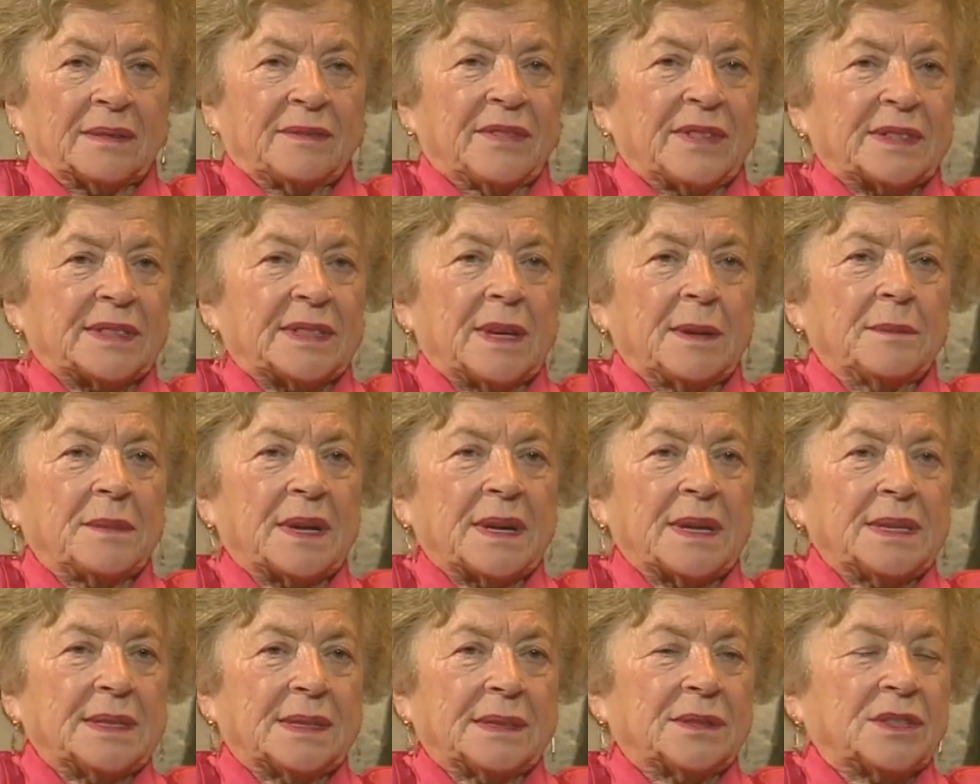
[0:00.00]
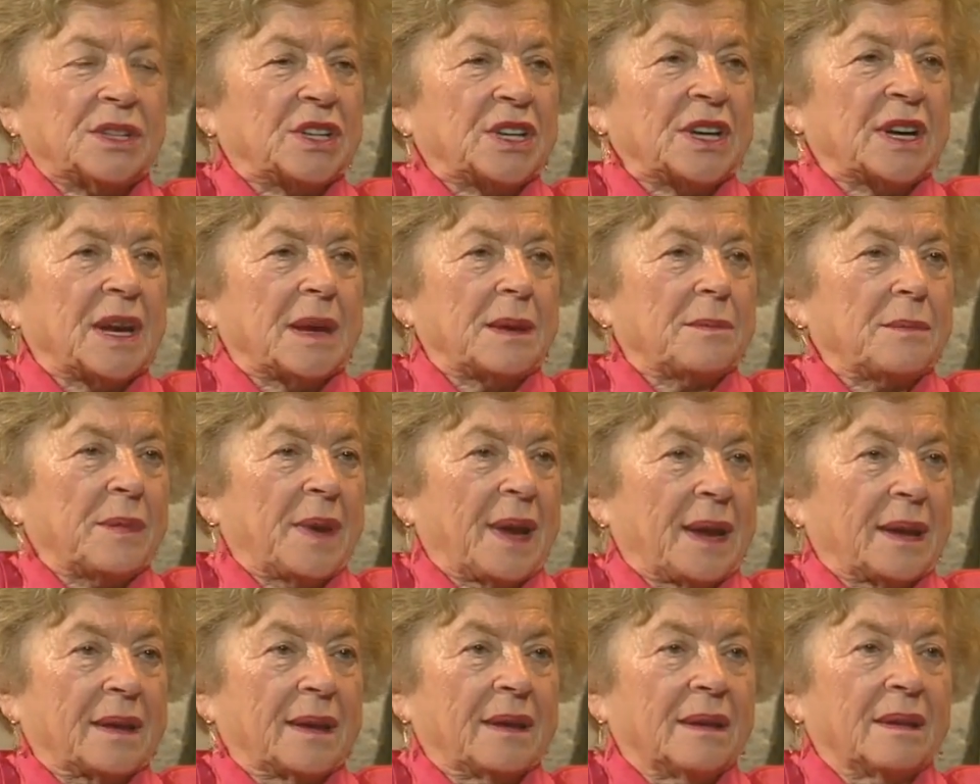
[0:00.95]
For some reason, she came
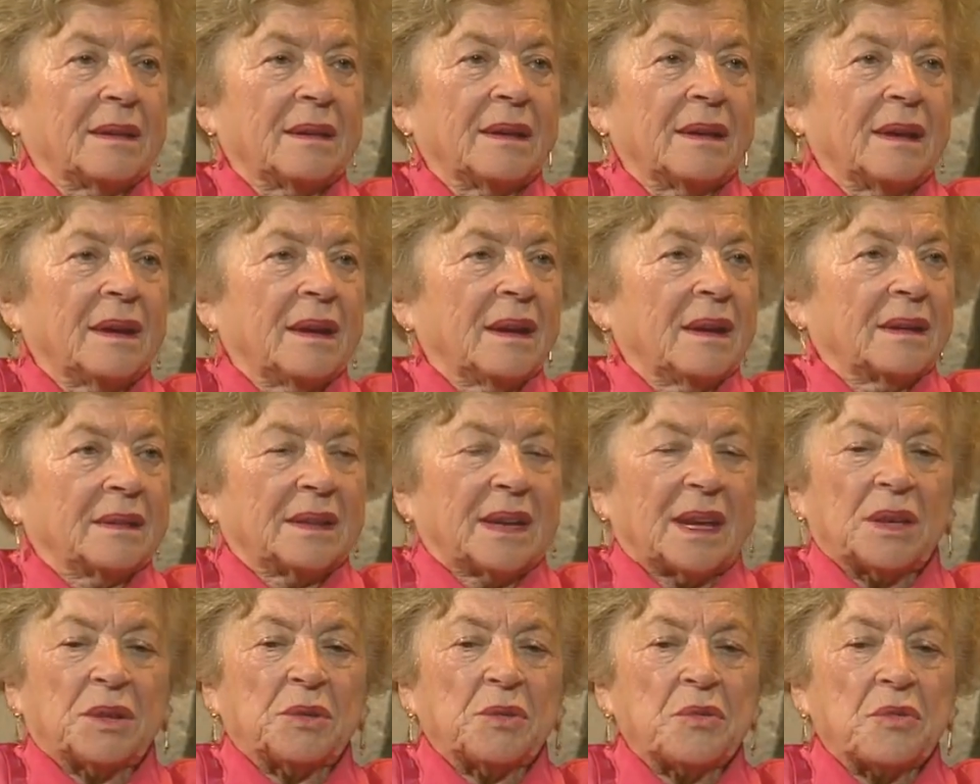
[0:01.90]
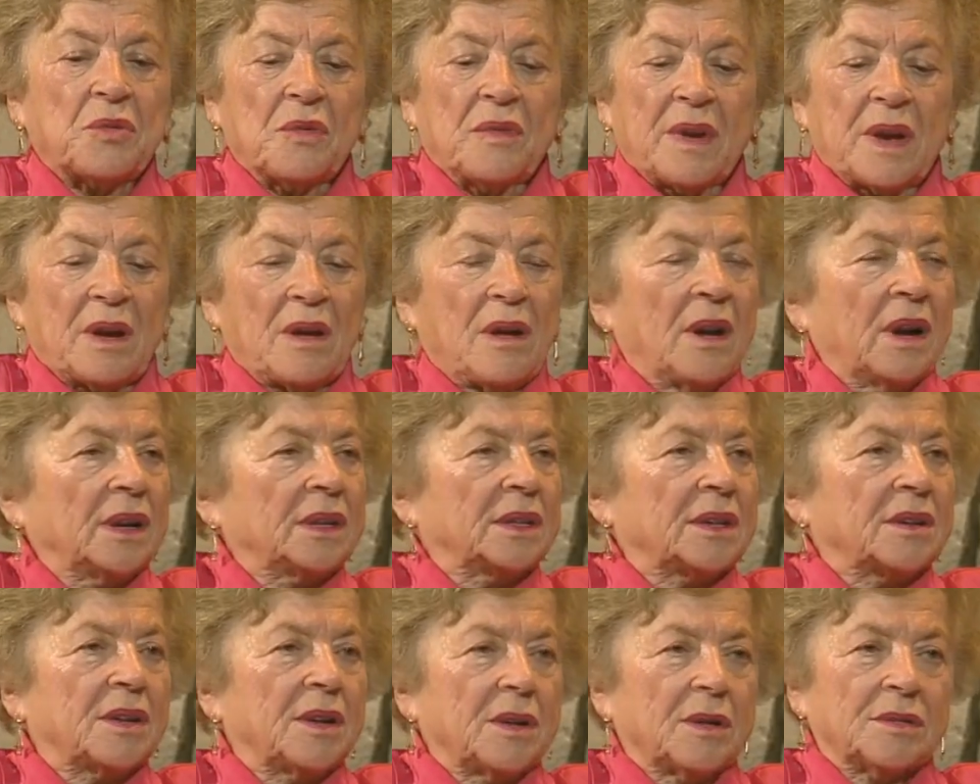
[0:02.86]
back. They took away all
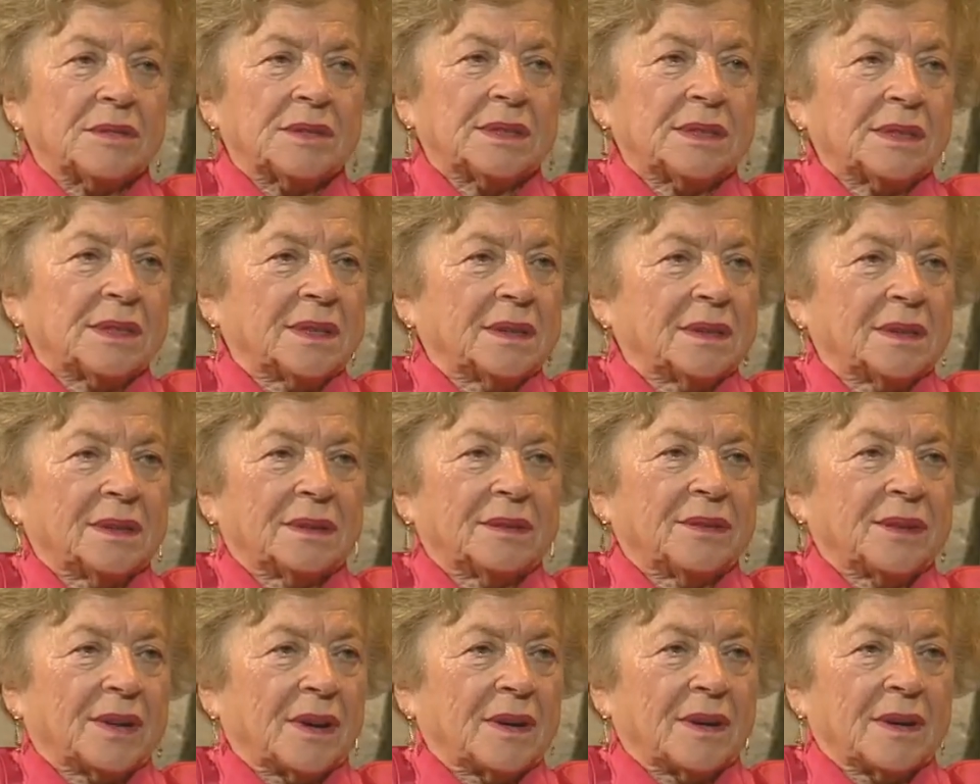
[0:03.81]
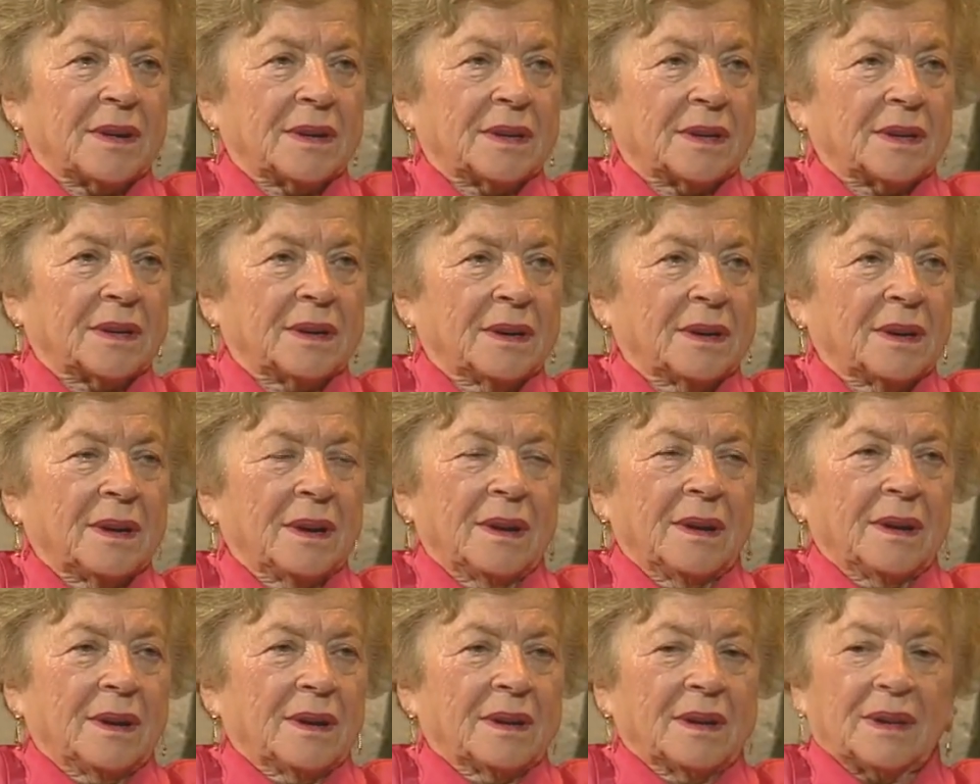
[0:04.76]
the clothes from her.
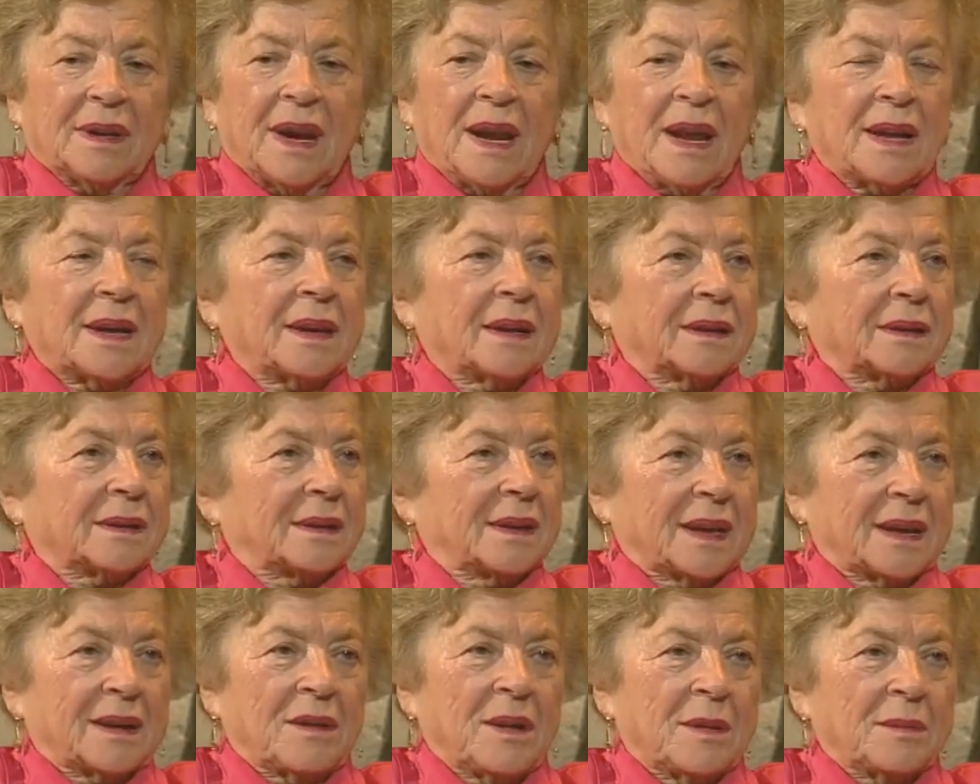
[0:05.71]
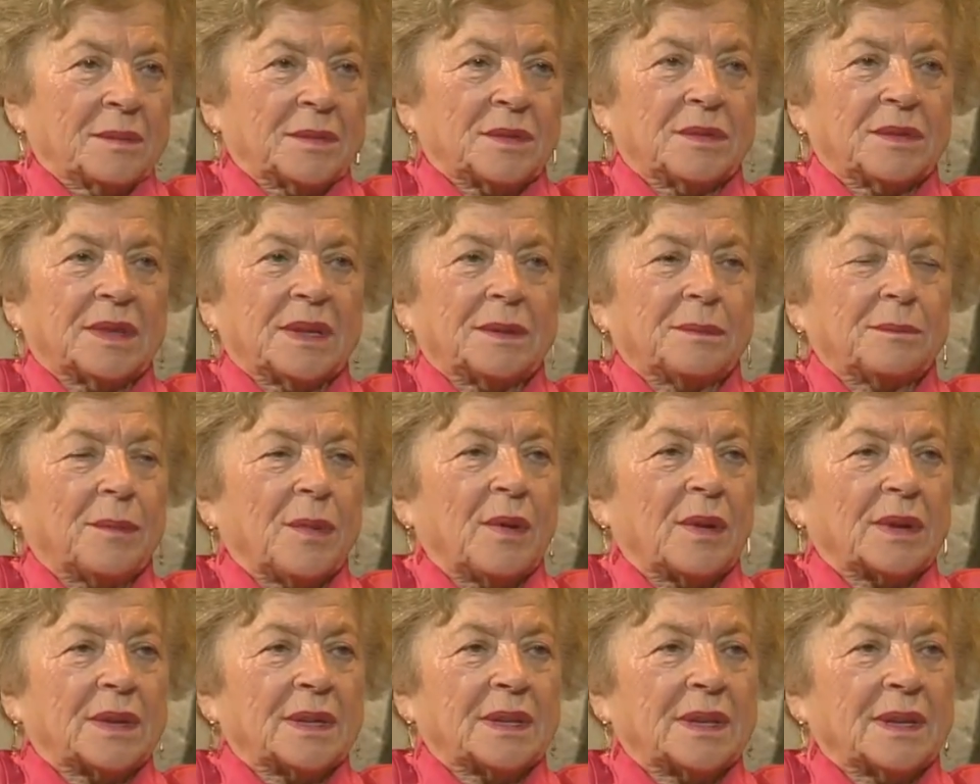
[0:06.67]
Naked, they come to the
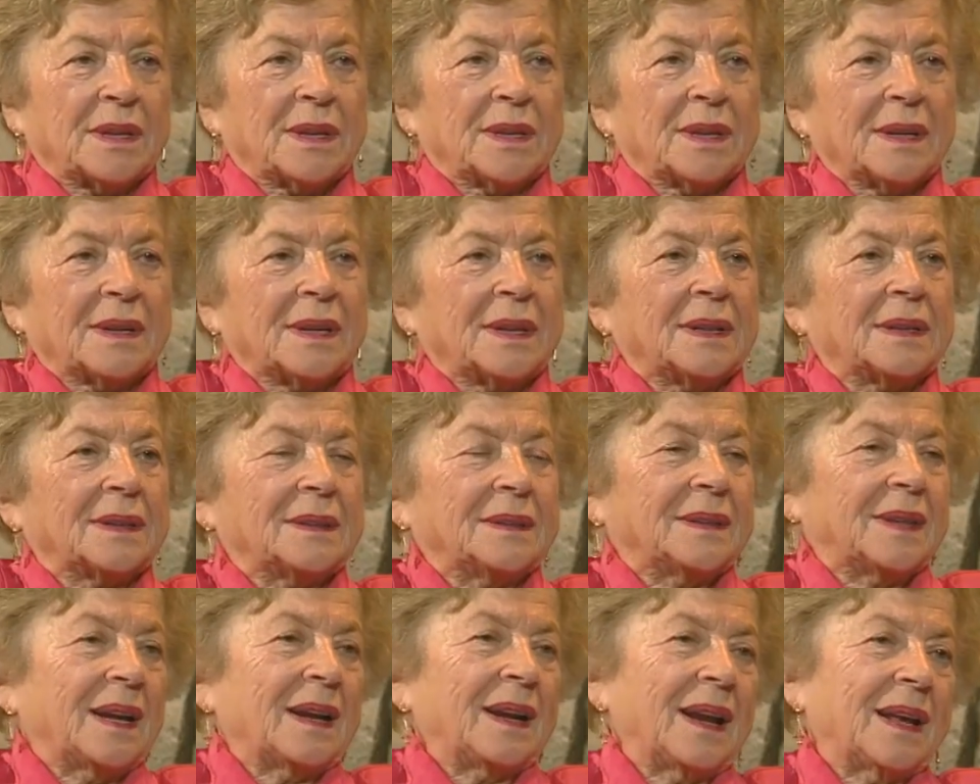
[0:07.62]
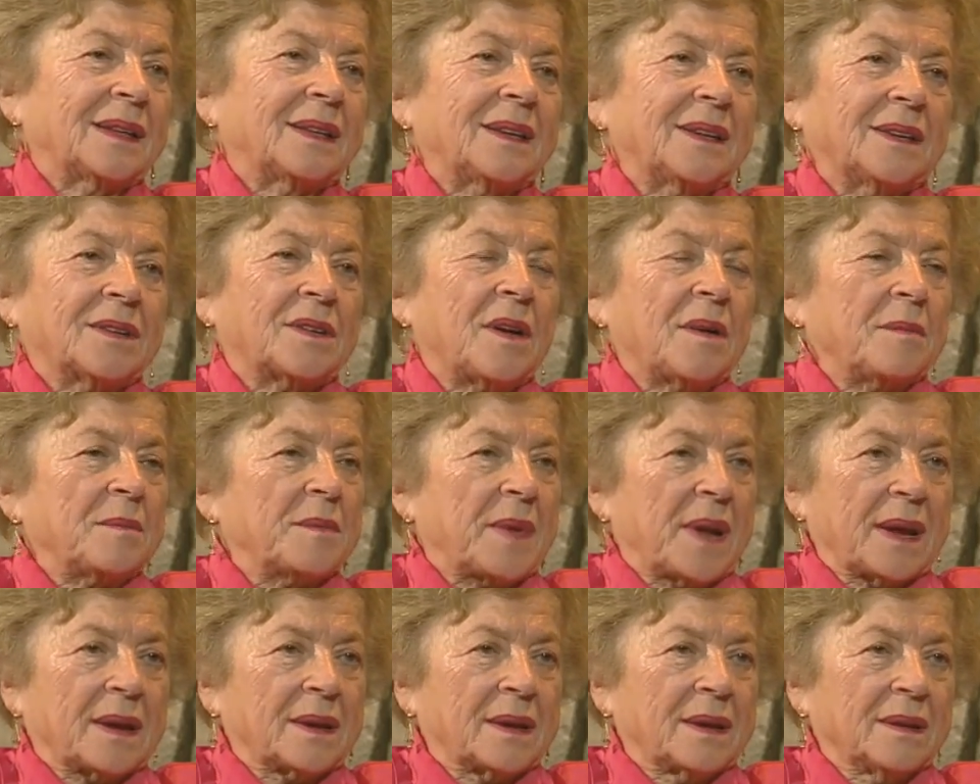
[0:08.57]
border, and they let her come
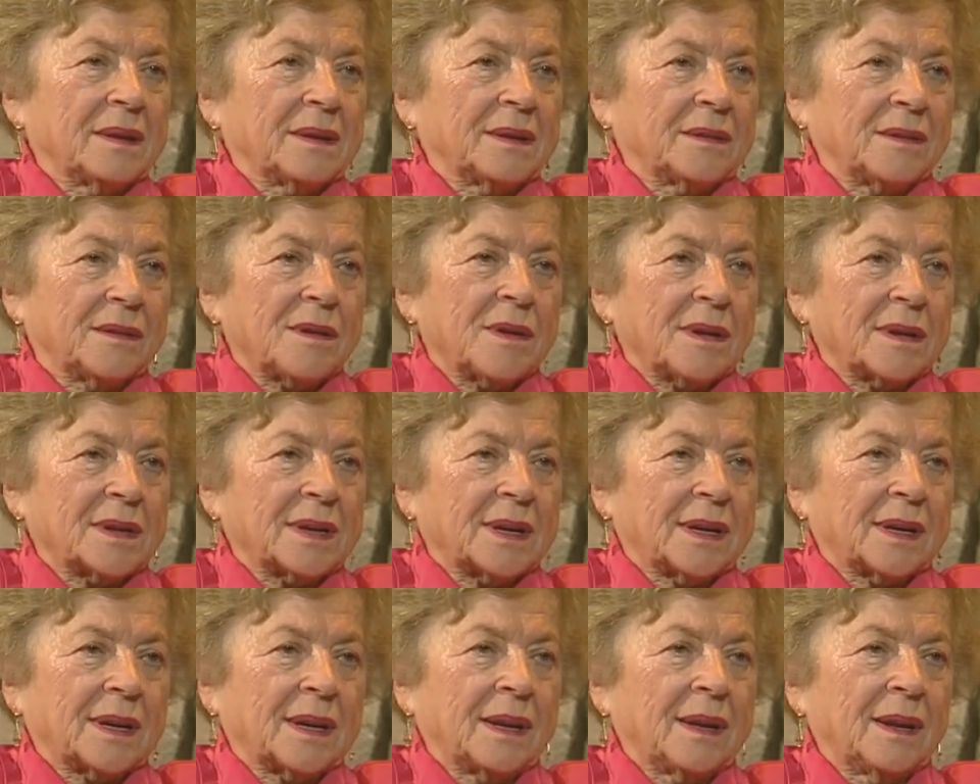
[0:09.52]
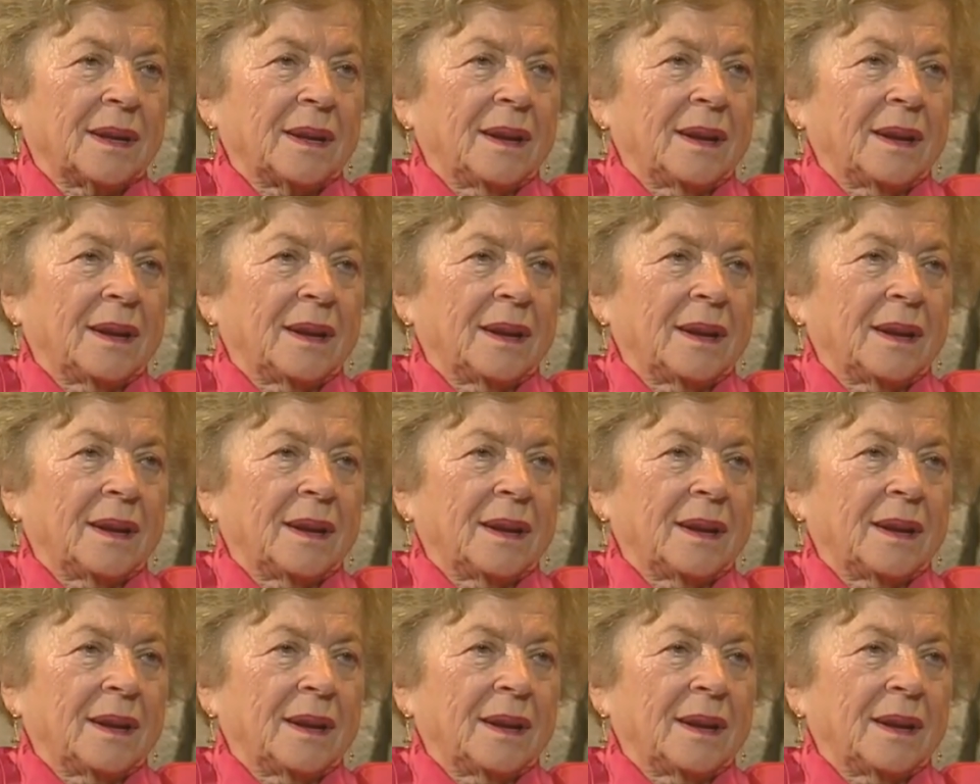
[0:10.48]
back to Hungary.